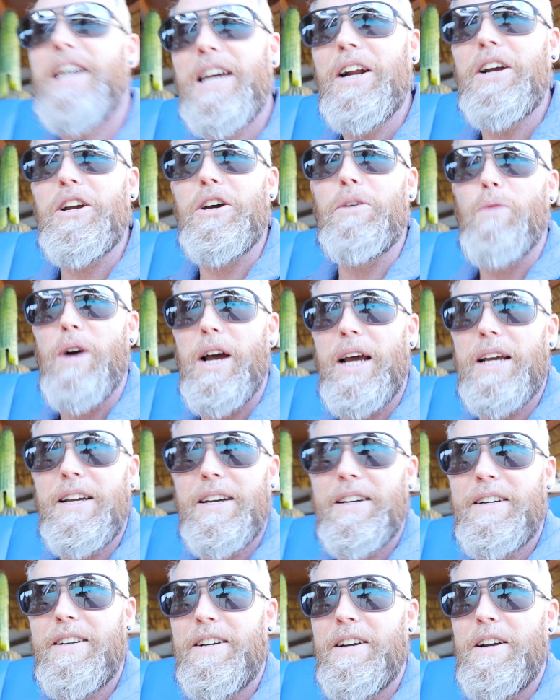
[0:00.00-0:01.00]
in a good way.
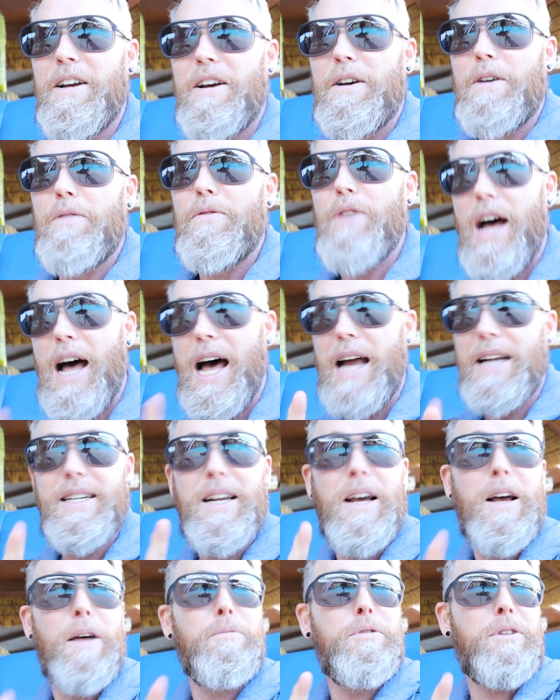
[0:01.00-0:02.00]
The hot
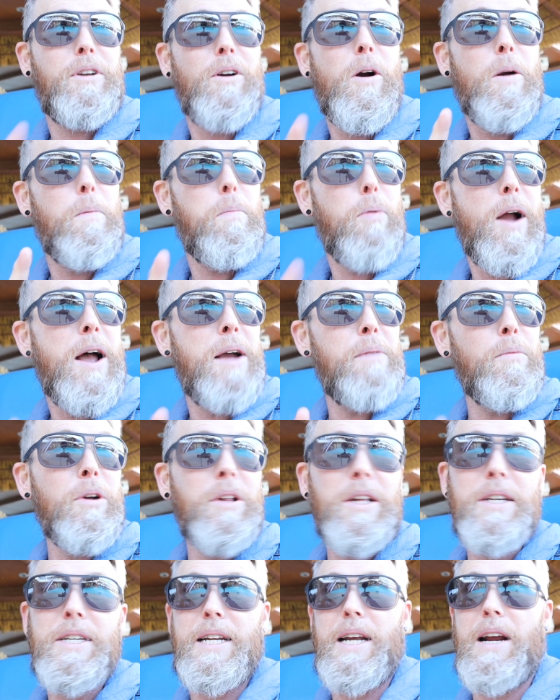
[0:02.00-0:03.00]
tubs are prime
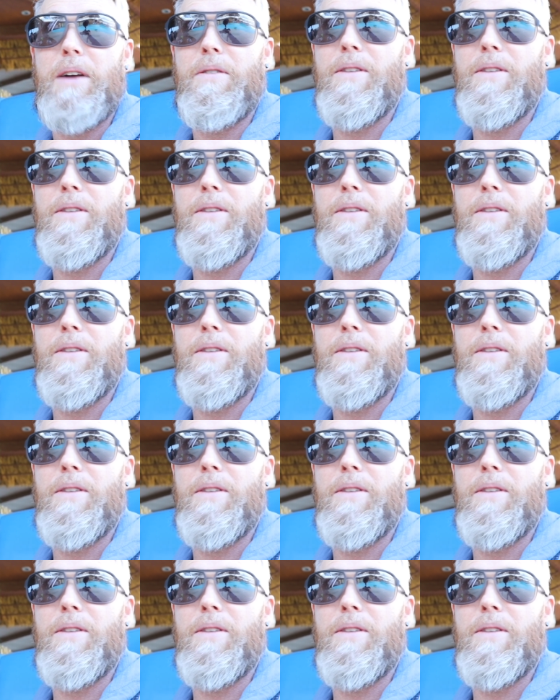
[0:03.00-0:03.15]
real estate